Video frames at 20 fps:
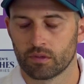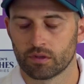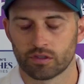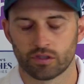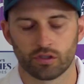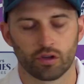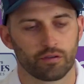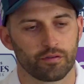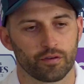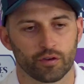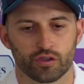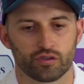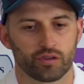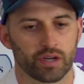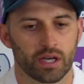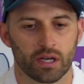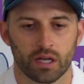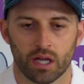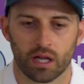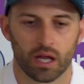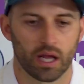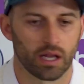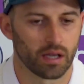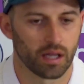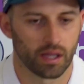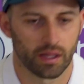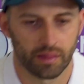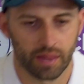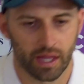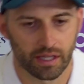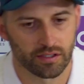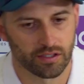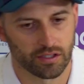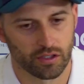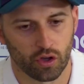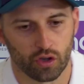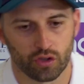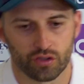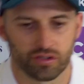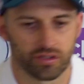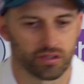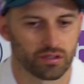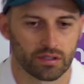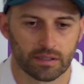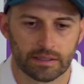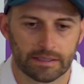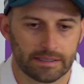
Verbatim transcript: It's not frustrating. That's not.